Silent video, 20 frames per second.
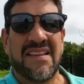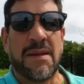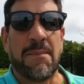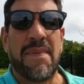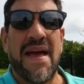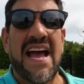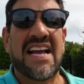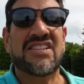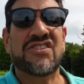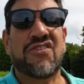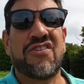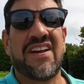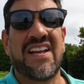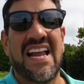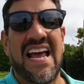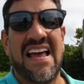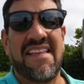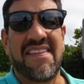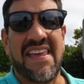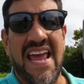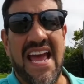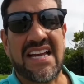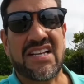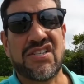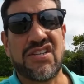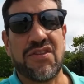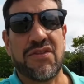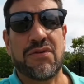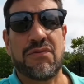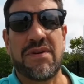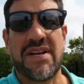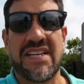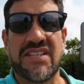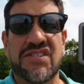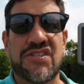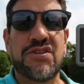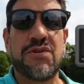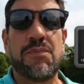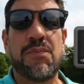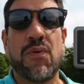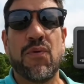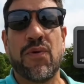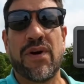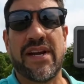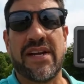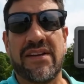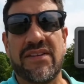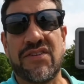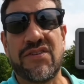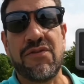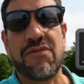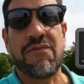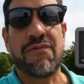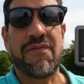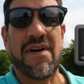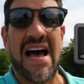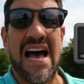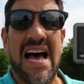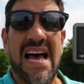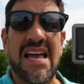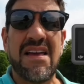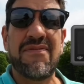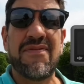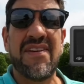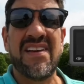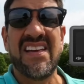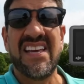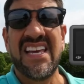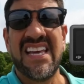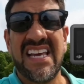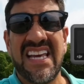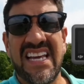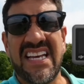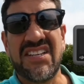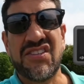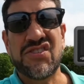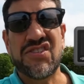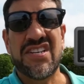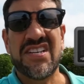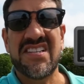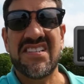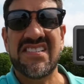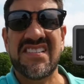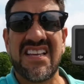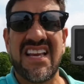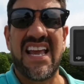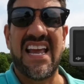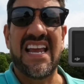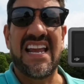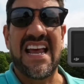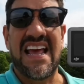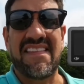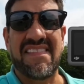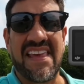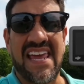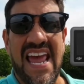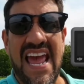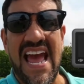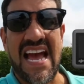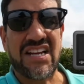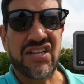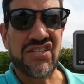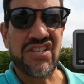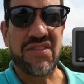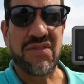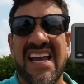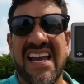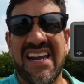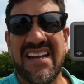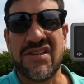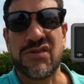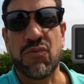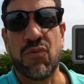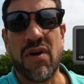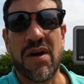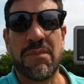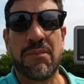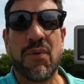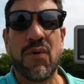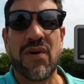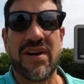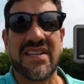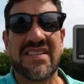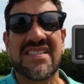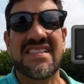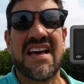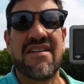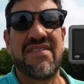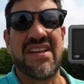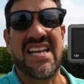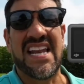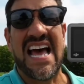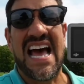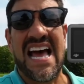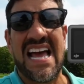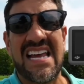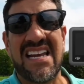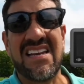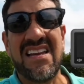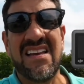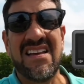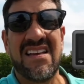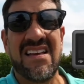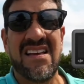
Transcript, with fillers: The back screen on the Action 3 is 2.25 inches, and on the Action, it is 1.79.